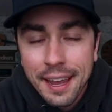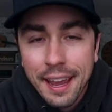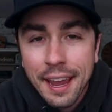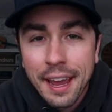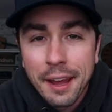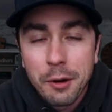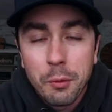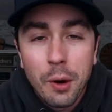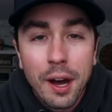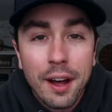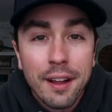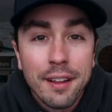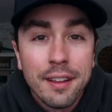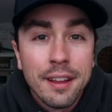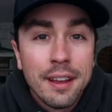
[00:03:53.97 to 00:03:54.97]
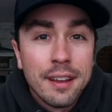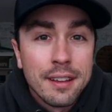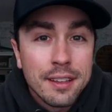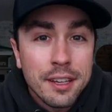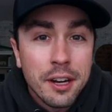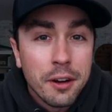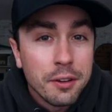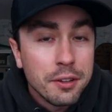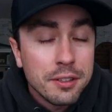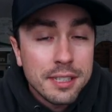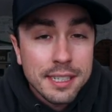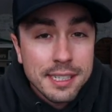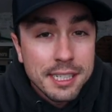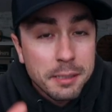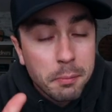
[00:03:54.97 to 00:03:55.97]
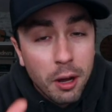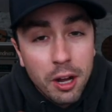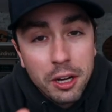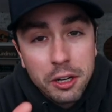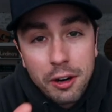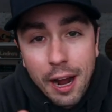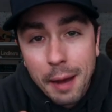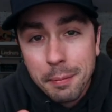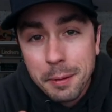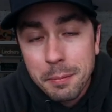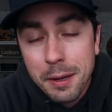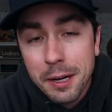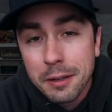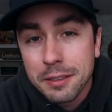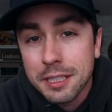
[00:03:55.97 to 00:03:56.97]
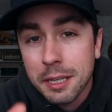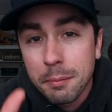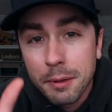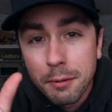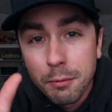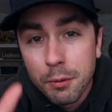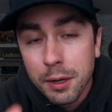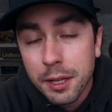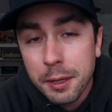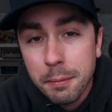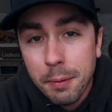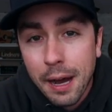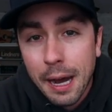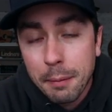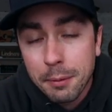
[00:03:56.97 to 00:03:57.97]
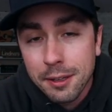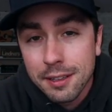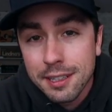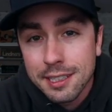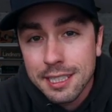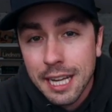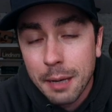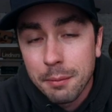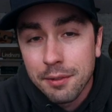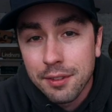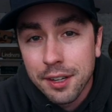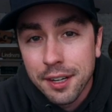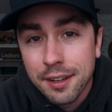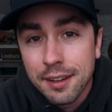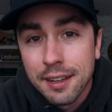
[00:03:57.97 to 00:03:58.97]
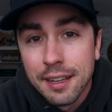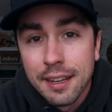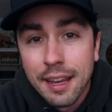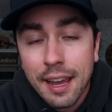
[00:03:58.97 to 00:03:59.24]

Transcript: and while, you know, using small crappie minnows can be really popular this time of year,